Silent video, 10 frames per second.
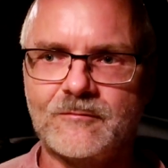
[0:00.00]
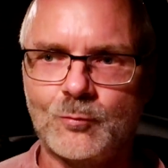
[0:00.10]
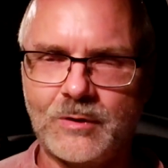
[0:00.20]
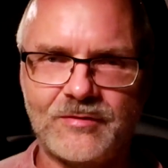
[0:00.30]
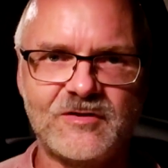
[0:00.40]

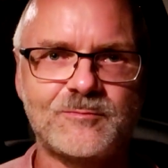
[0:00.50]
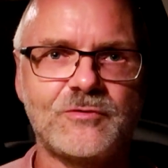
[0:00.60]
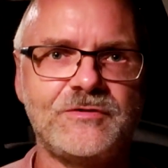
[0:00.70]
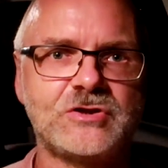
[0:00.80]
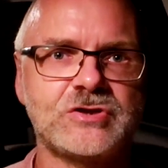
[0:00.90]
where this
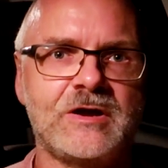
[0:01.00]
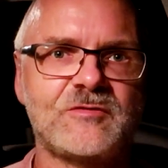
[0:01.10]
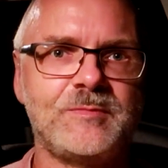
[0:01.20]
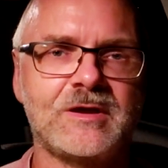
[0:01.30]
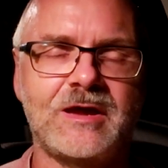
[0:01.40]
procedure has
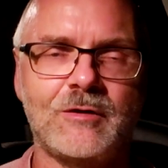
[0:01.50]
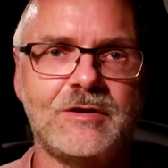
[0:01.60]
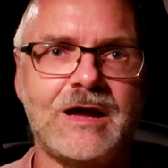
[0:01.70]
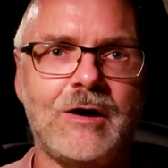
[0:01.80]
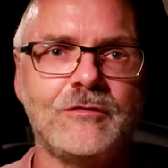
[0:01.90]
been
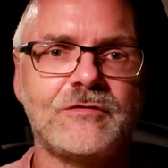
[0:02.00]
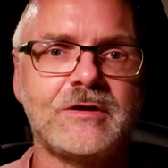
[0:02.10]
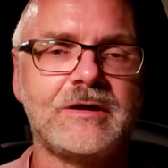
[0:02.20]
carried out,